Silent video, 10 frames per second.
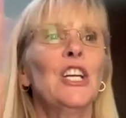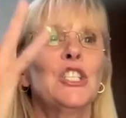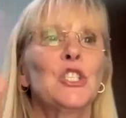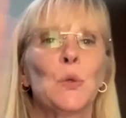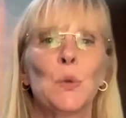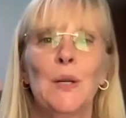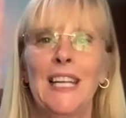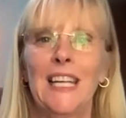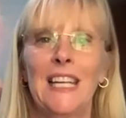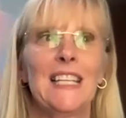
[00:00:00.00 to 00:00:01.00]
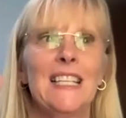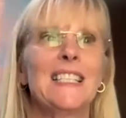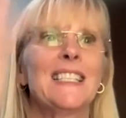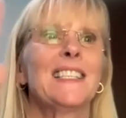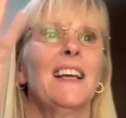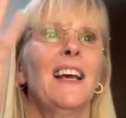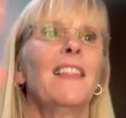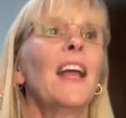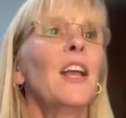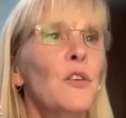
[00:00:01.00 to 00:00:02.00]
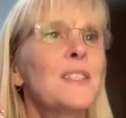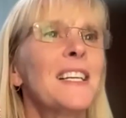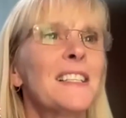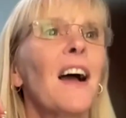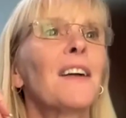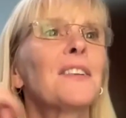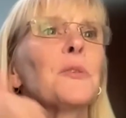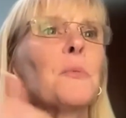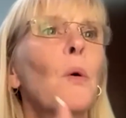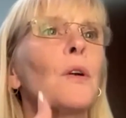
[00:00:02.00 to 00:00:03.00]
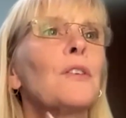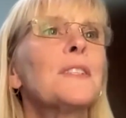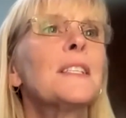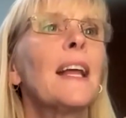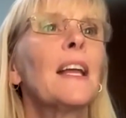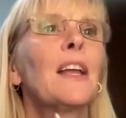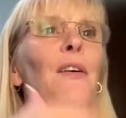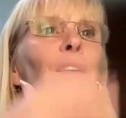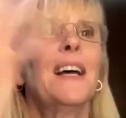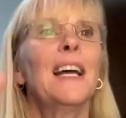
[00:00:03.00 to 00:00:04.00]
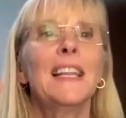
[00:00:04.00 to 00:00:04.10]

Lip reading: trees. Thank you, TikTok supporters. Thank you.